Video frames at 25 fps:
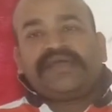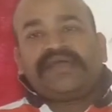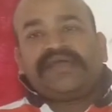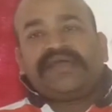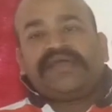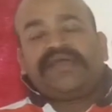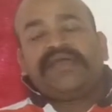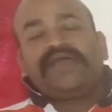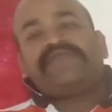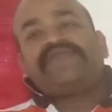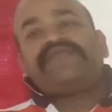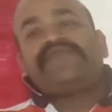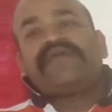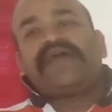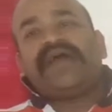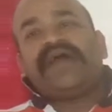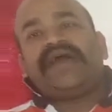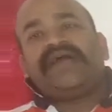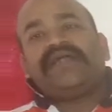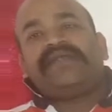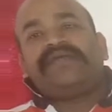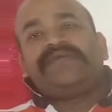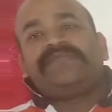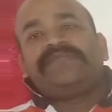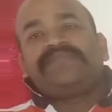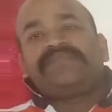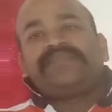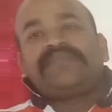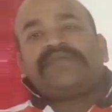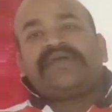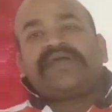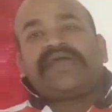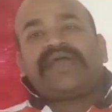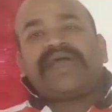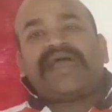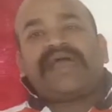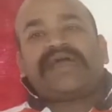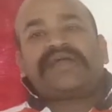If an
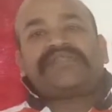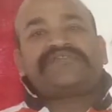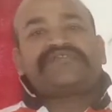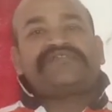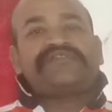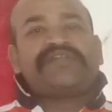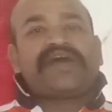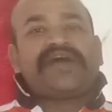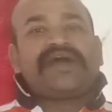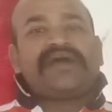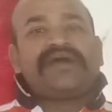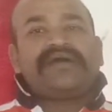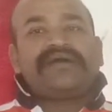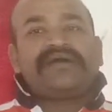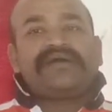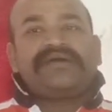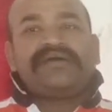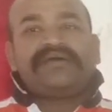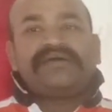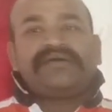extra